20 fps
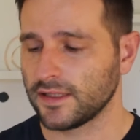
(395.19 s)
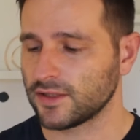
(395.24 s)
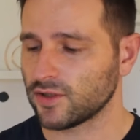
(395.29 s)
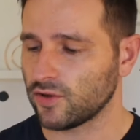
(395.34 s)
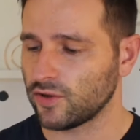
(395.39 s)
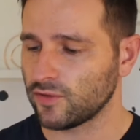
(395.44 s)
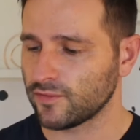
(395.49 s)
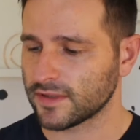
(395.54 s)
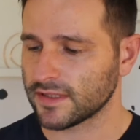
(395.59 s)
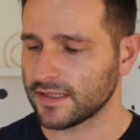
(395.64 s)
So
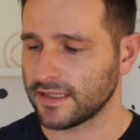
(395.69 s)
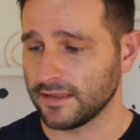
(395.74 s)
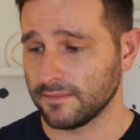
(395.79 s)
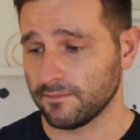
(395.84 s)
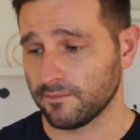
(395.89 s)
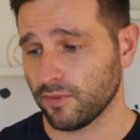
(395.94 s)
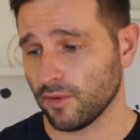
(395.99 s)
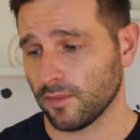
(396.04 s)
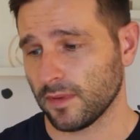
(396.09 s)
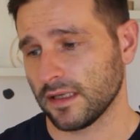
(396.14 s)
you'll see
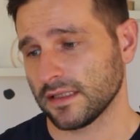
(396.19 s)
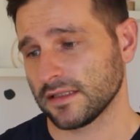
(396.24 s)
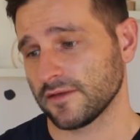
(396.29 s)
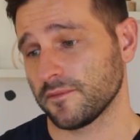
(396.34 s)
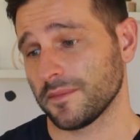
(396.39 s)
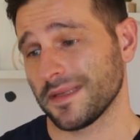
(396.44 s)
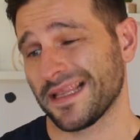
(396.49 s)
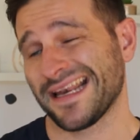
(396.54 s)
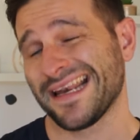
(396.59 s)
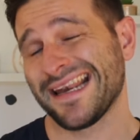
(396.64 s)
probably as
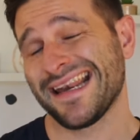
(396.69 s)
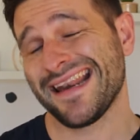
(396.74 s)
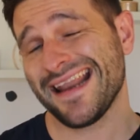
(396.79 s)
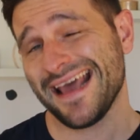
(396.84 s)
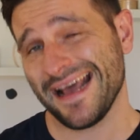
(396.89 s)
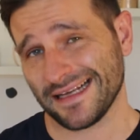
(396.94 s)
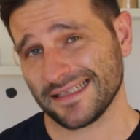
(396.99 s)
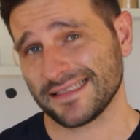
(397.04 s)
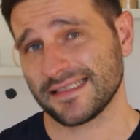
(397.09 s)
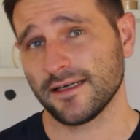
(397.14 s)
of the
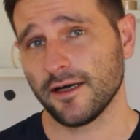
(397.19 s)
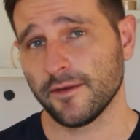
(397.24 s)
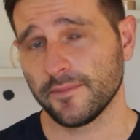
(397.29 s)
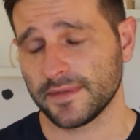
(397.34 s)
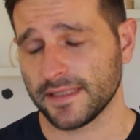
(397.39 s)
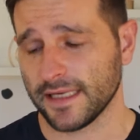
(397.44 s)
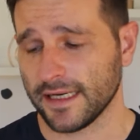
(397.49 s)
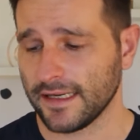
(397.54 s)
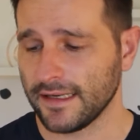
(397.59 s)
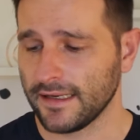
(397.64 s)
next
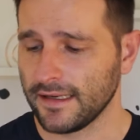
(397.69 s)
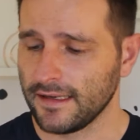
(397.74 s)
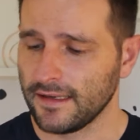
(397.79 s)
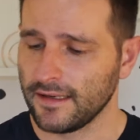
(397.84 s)
update,